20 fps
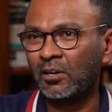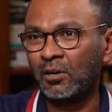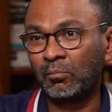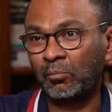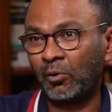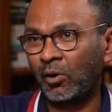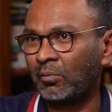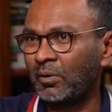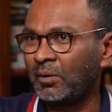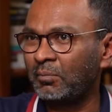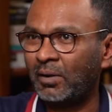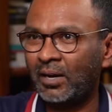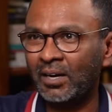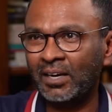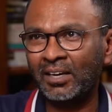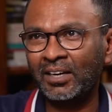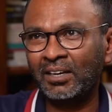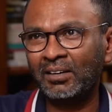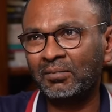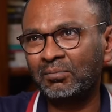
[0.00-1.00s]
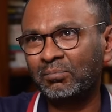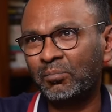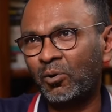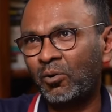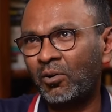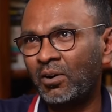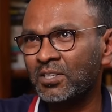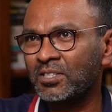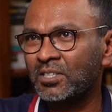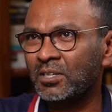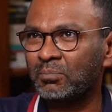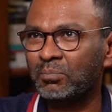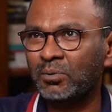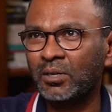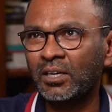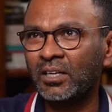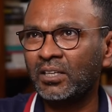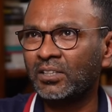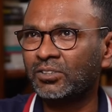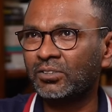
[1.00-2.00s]
Probably my boys are
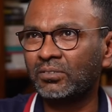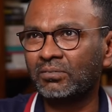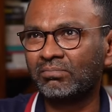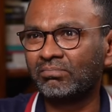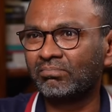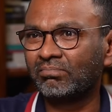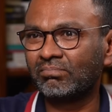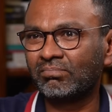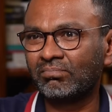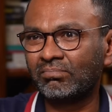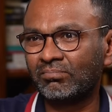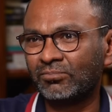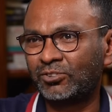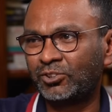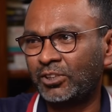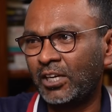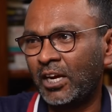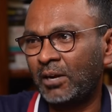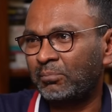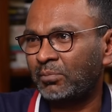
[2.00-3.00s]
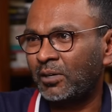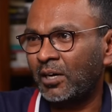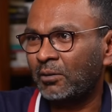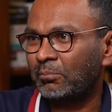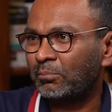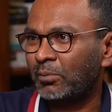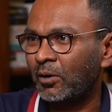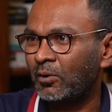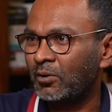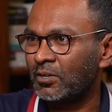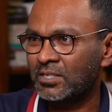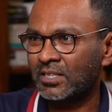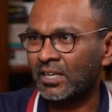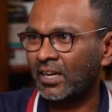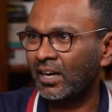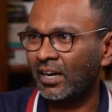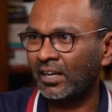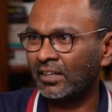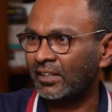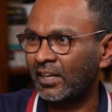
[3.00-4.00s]
pretty shaped up, I will say,
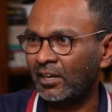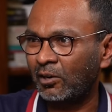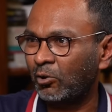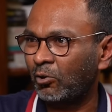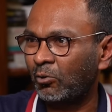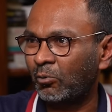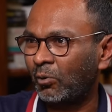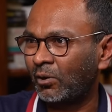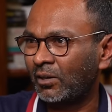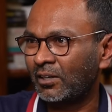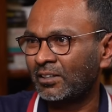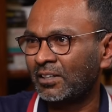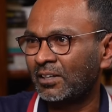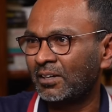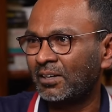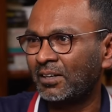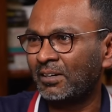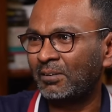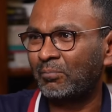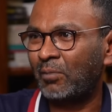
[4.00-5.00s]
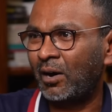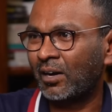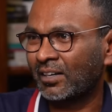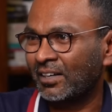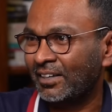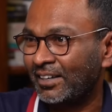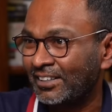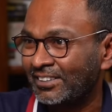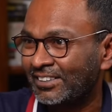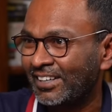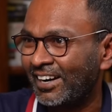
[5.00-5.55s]
like they know what are the marketing